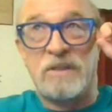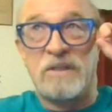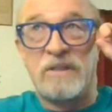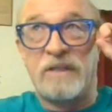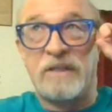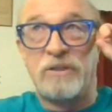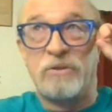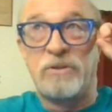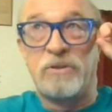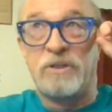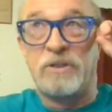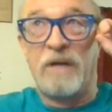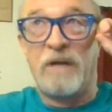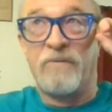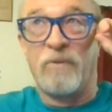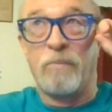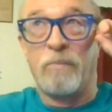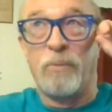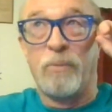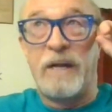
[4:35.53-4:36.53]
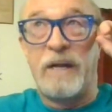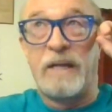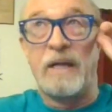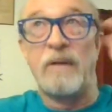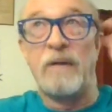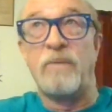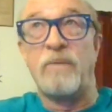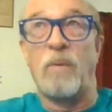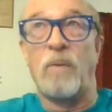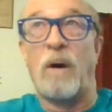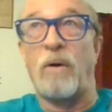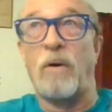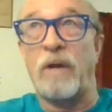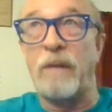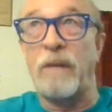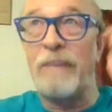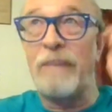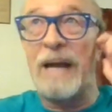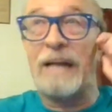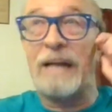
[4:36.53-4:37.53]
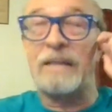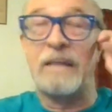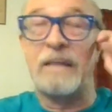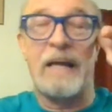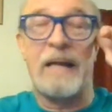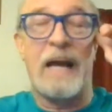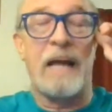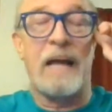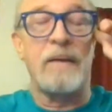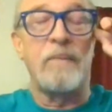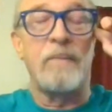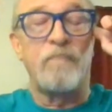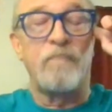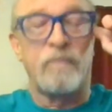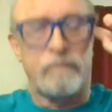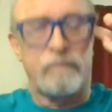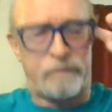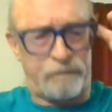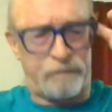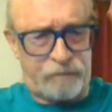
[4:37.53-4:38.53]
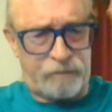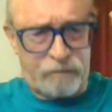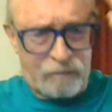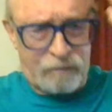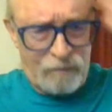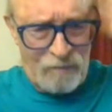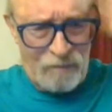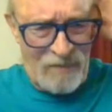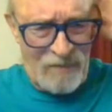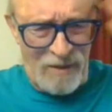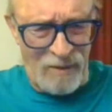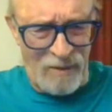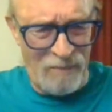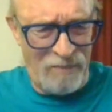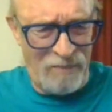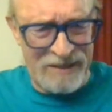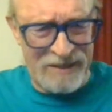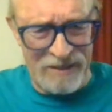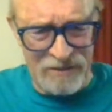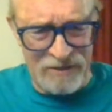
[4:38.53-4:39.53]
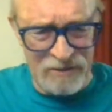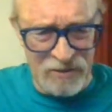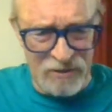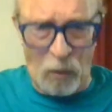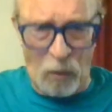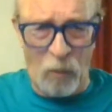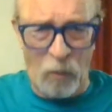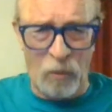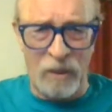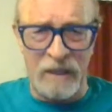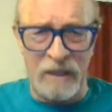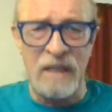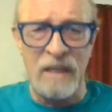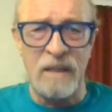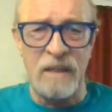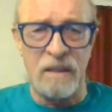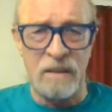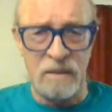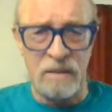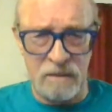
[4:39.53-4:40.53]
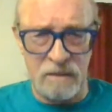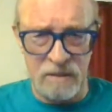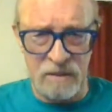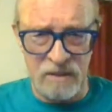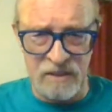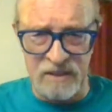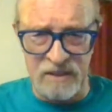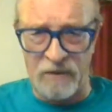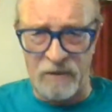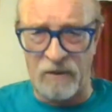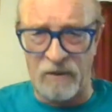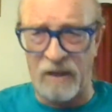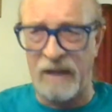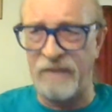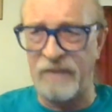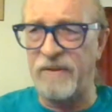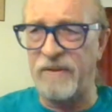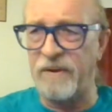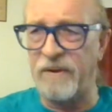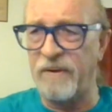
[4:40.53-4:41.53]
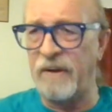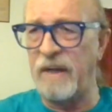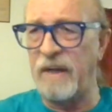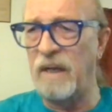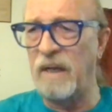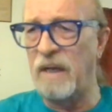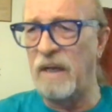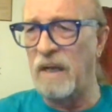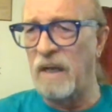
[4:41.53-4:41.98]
is that you should never break it. I'll get back to that. But that there's only centerline theory.